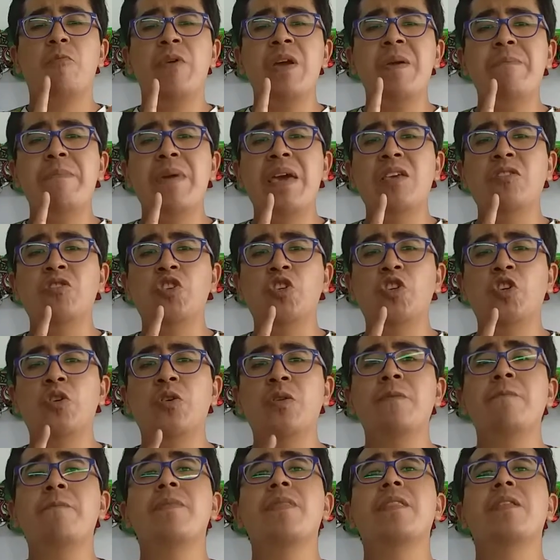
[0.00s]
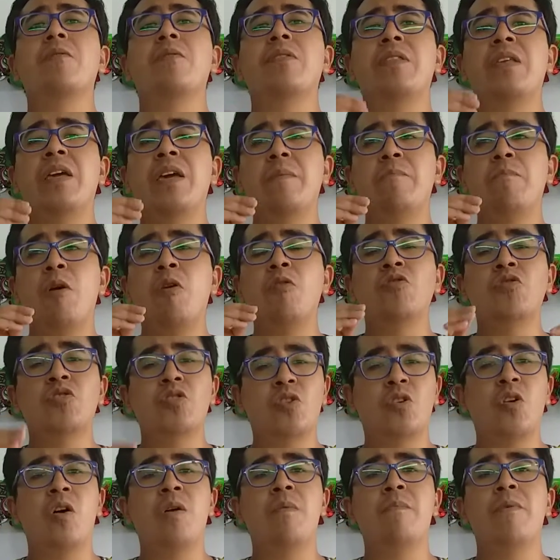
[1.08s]
we mentioned the
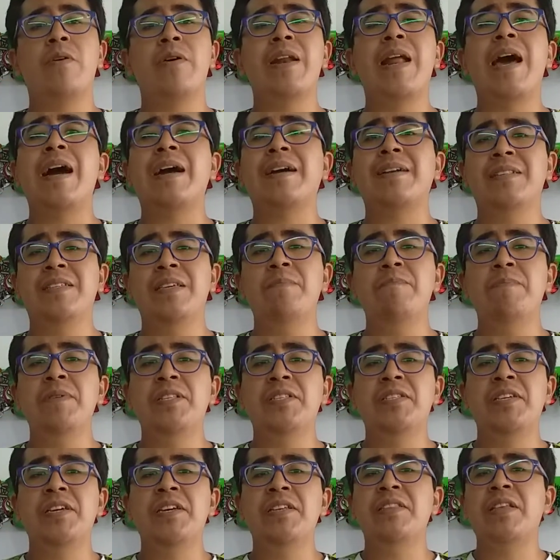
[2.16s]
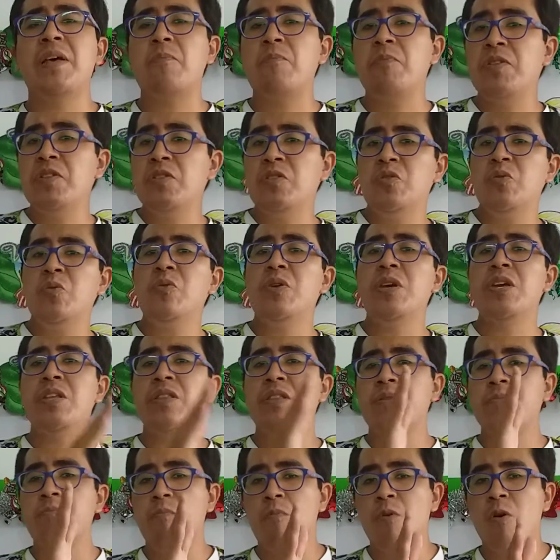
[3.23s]
most common activity that we do
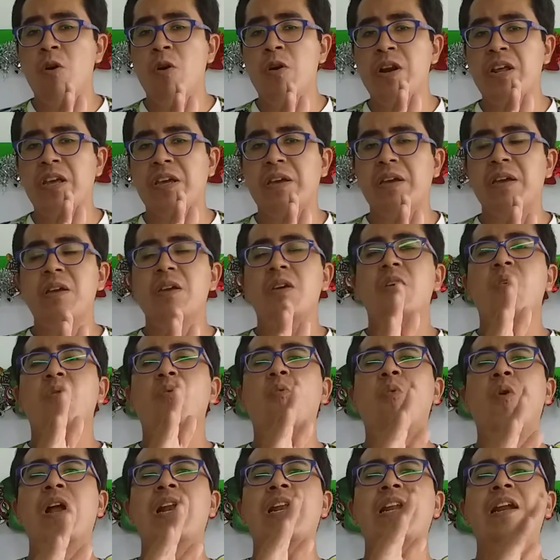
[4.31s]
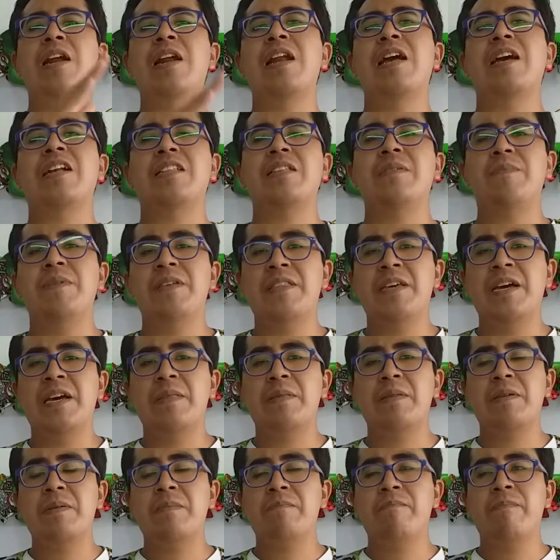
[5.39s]
in the morning. ¿Cuál era la
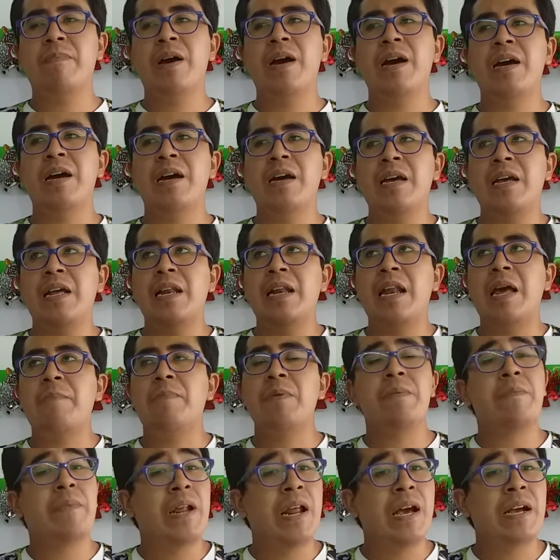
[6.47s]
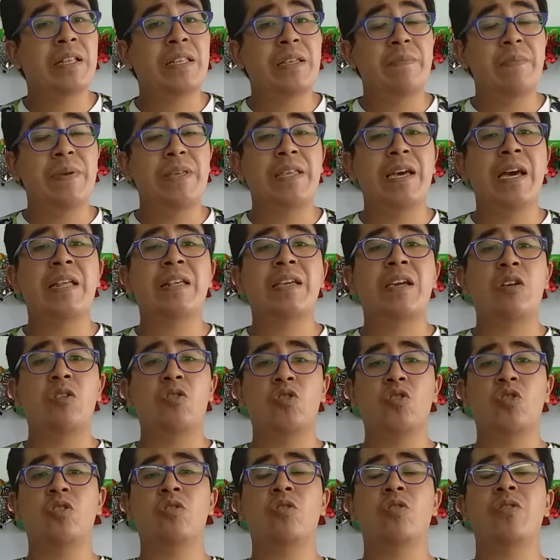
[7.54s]
actividad más, la primera actividad que
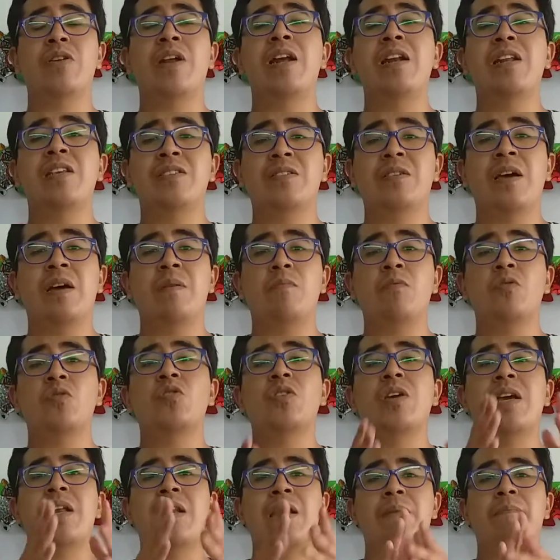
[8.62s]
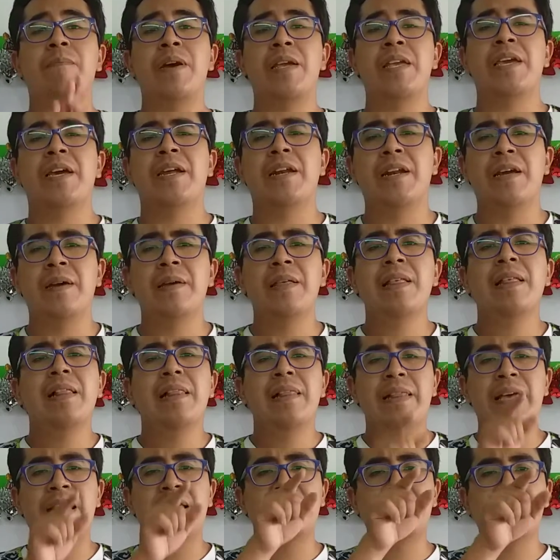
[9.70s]
nosotros realizamos en la mañana?
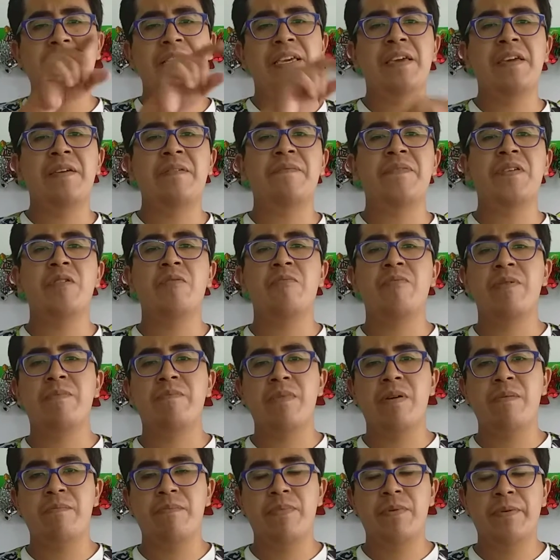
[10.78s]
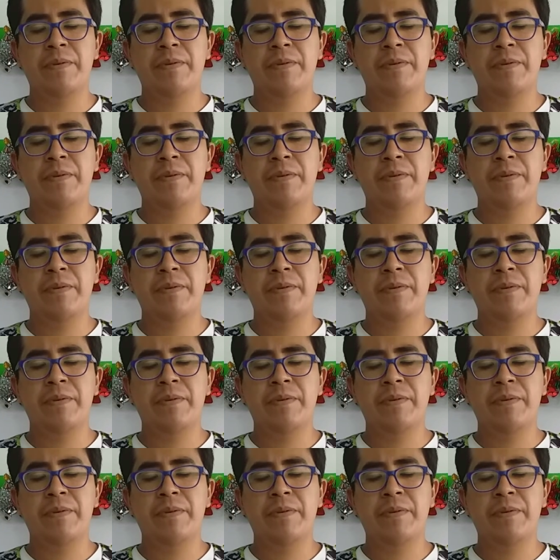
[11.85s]
Let's see if you remember.